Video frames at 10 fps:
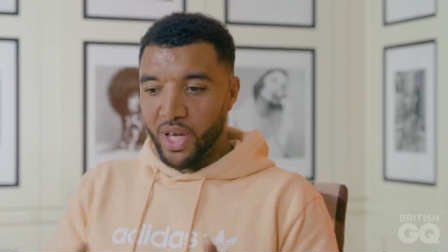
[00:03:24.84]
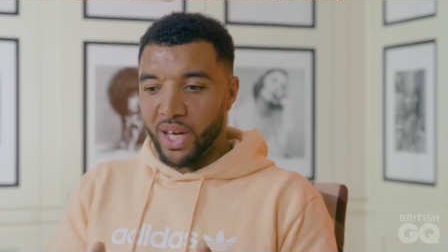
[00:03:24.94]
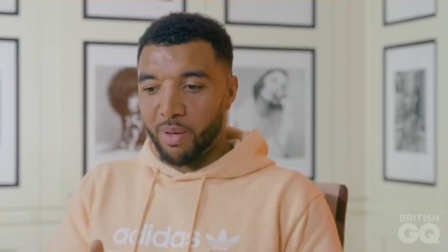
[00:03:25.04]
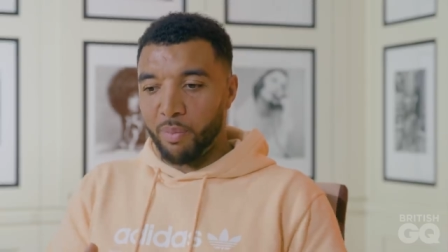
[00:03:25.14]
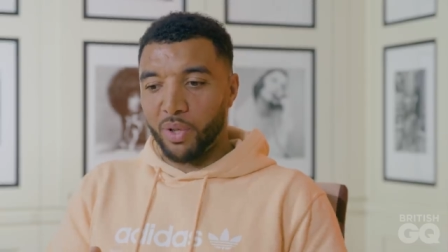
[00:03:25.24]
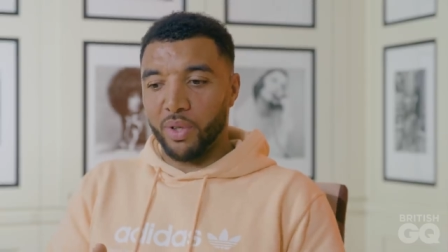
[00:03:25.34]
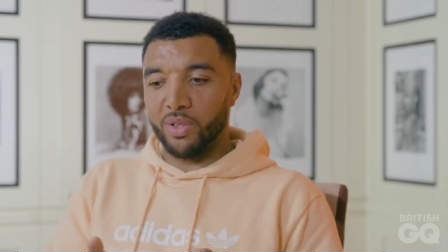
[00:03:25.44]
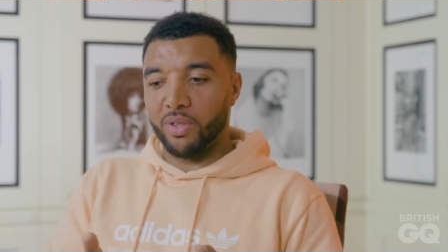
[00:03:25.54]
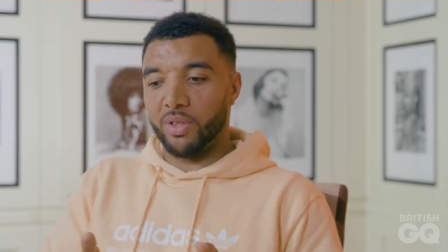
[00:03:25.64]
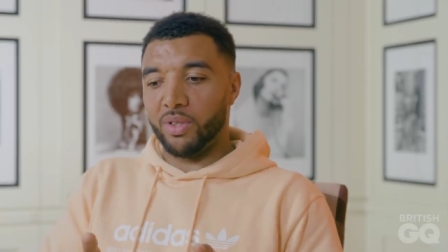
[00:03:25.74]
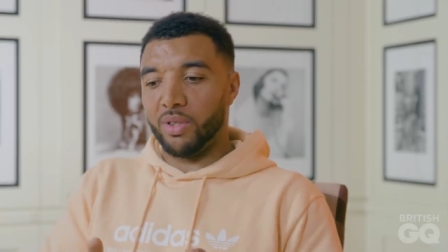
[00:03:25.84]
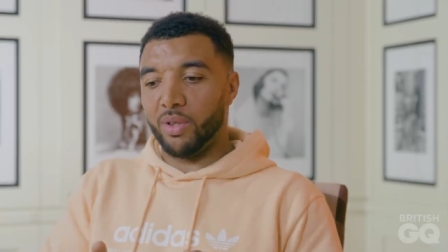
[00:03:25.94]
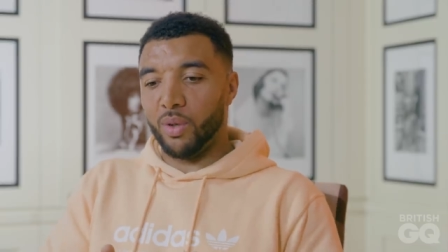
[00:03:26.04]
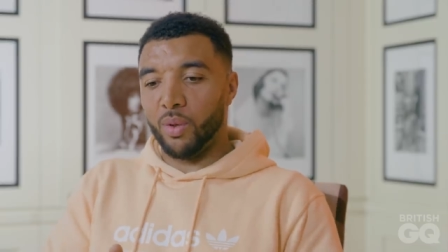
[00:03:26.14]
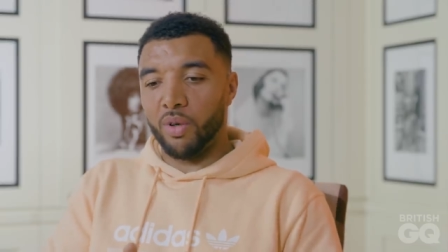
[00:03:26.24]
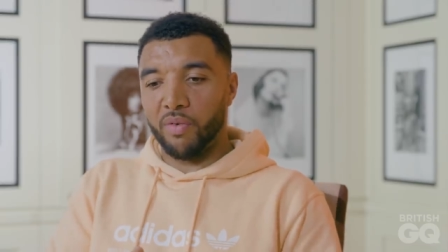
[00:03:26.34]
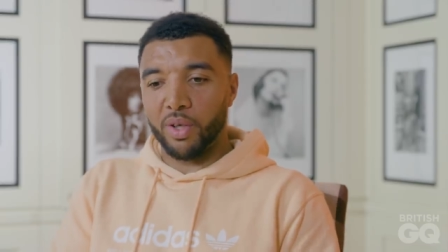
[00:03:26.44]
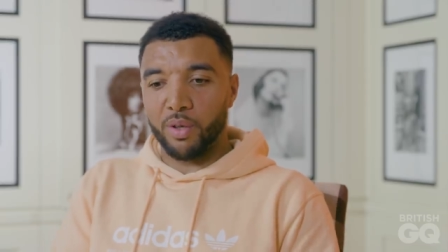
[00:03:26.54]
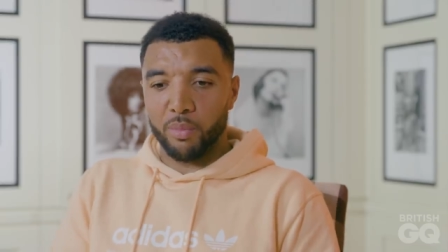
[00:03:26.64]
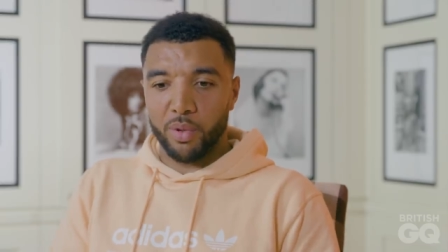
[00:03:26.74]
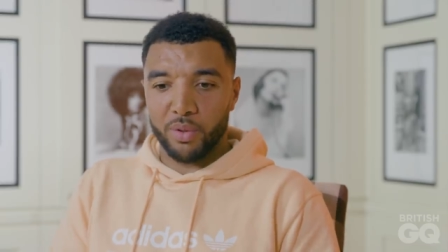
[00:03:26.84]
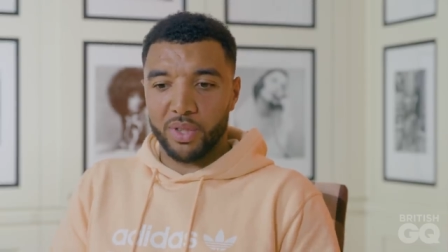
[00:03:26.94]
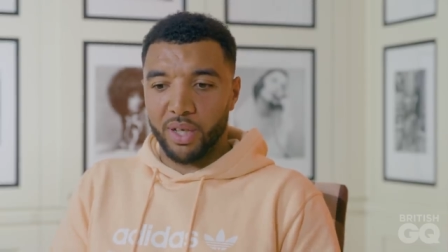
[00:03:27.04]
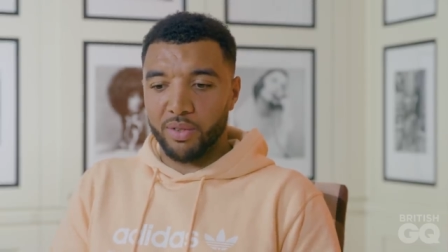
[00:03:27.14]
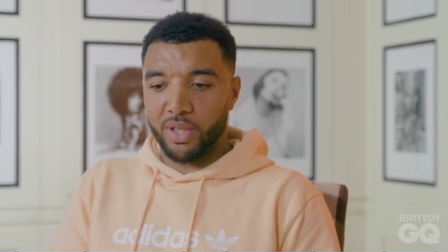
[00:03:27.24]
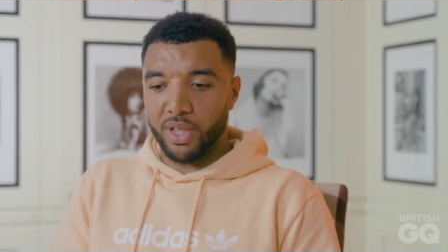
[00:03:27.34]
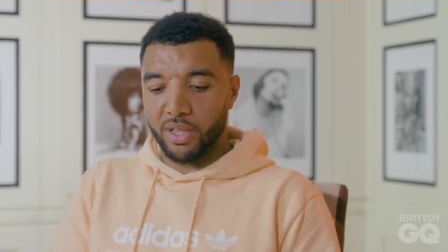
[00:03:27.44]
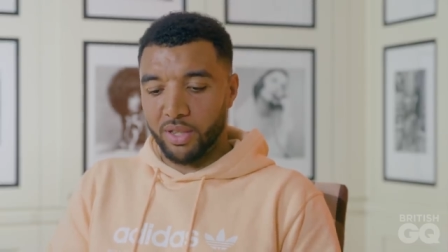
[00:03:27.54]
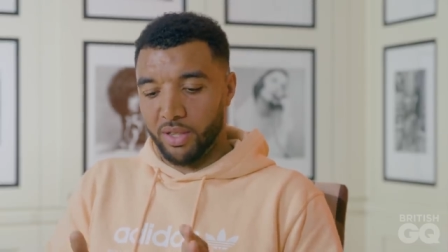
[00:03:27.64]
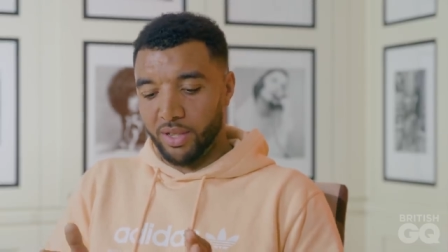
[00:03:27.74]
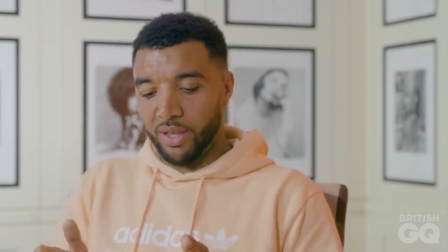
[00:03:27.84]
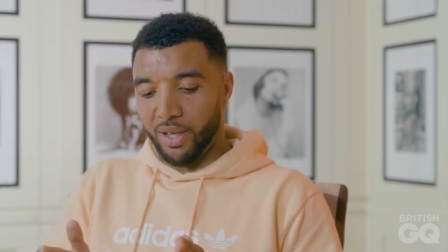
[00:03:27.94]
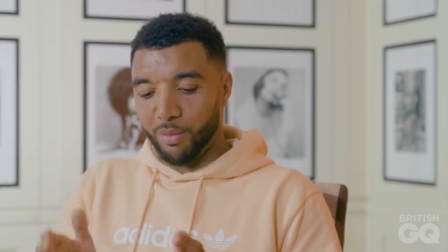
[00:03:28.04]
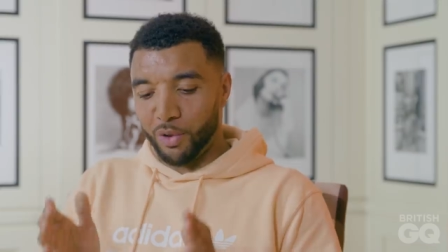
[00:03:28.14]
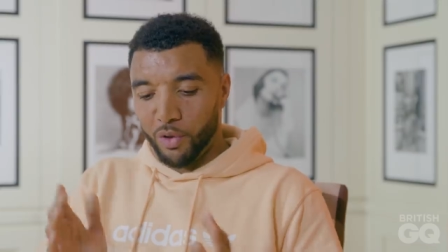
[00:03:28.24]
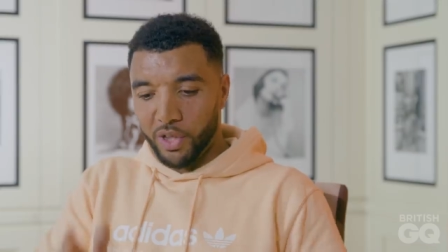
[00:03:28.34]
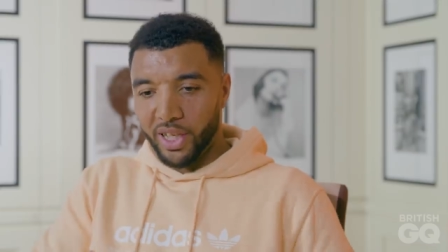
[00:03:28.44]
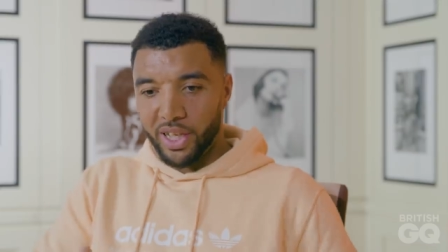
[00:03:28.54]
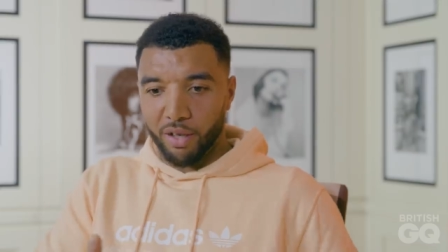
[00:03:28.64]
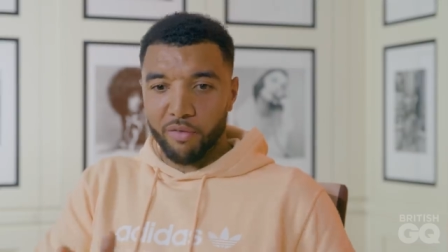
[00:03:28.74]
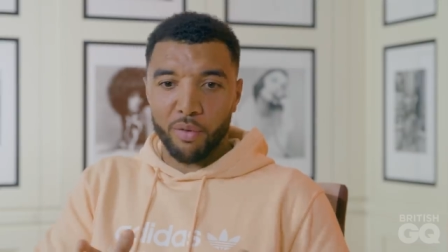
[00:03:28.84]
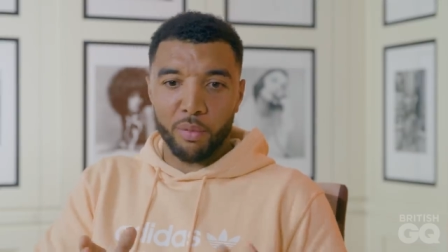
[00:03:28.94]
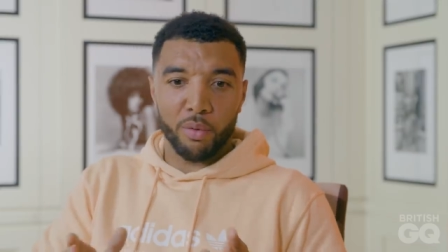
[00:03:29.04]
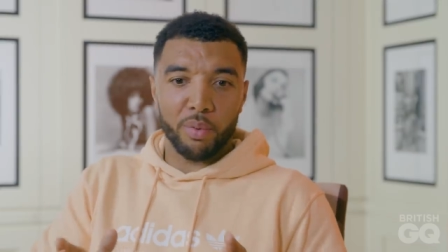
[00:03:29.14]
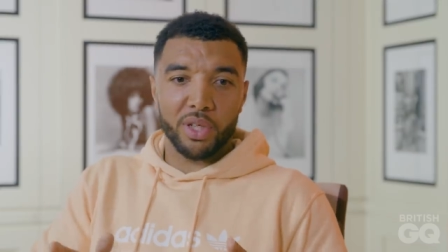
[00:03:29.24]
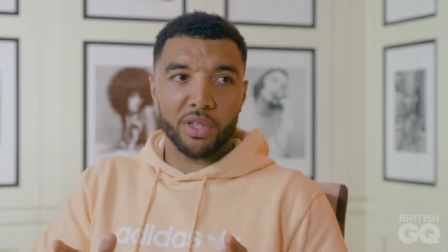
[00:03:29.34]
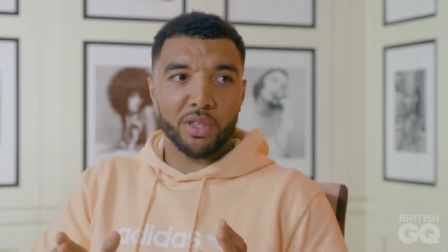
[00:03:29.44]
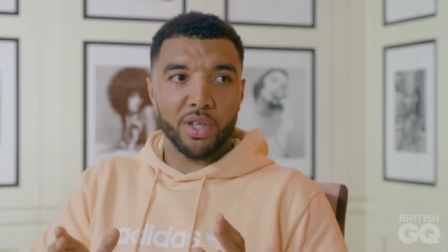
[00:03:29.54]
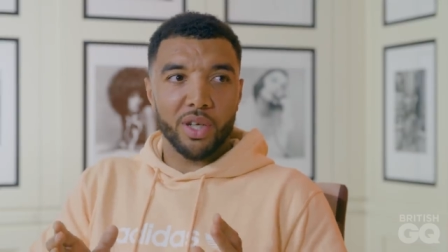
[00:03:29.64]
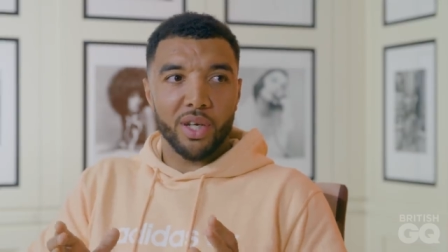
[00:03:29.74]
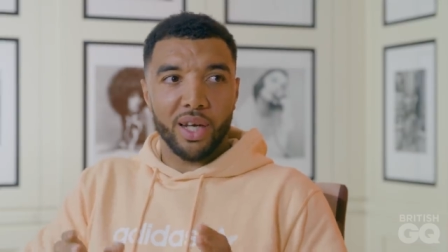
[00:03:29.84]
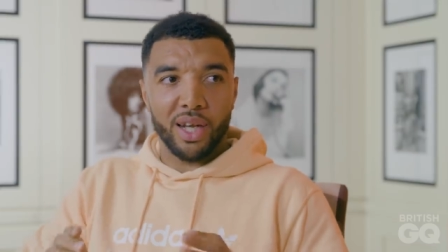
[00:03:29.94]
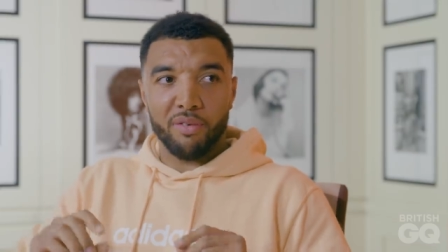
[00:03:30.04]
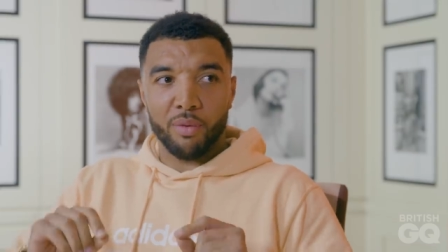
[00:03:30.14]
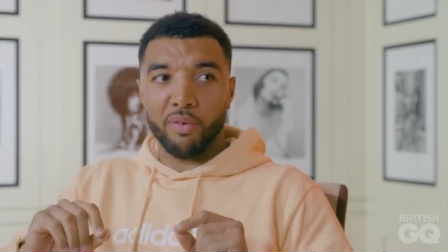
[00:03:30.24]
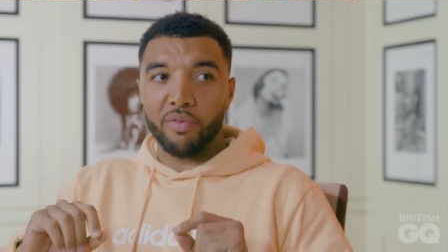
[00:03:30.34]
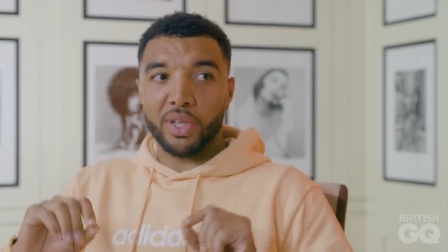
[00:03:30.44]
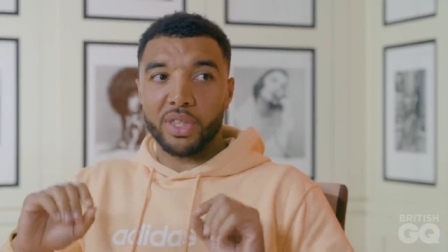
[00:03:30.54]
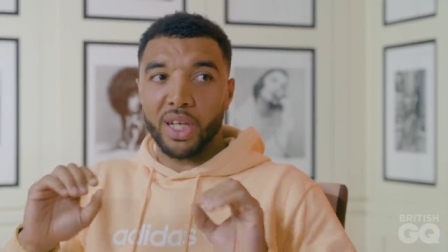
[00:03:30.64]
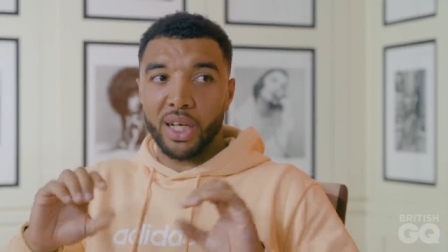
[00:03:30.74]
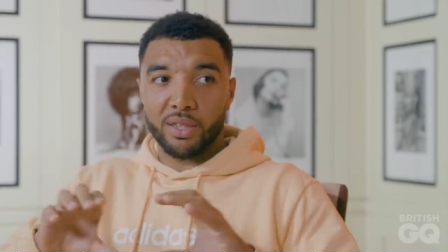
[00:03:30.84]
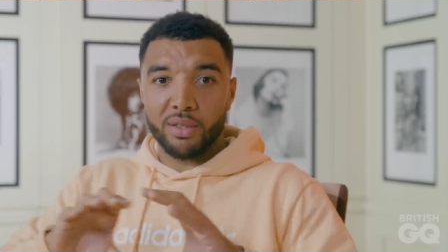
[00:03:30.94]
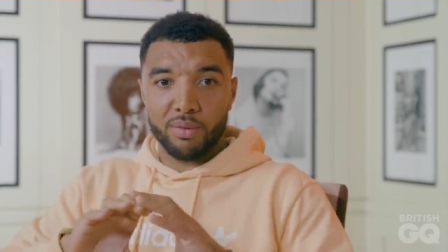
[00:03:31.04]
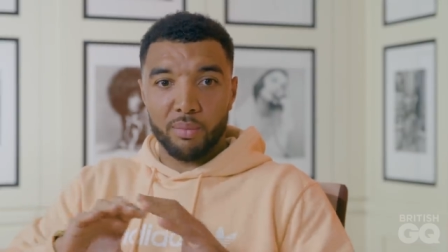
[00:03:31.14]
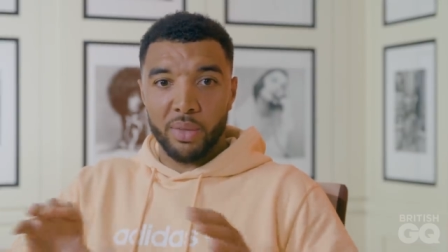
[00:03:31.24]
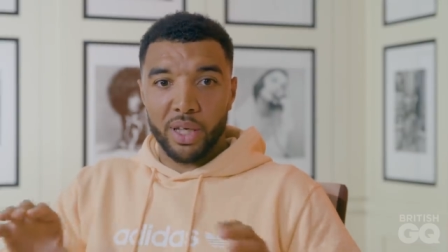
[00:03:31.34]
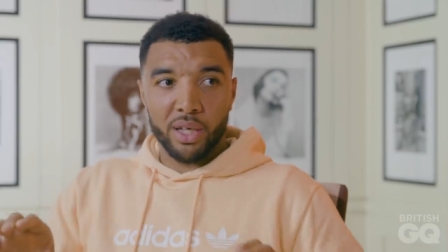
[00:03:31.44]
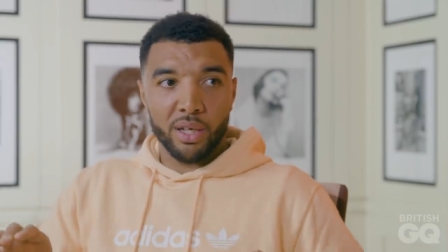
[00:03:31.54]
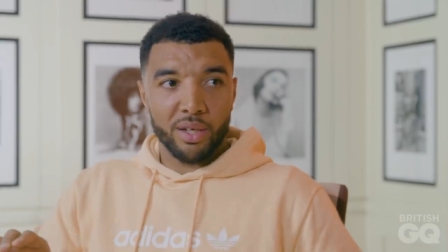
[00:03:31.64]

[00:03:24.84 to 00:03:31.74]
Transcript: yeah, because all of it boils down to this. I'm Troy Deeney on a football pitch, and everyone thinks that's me.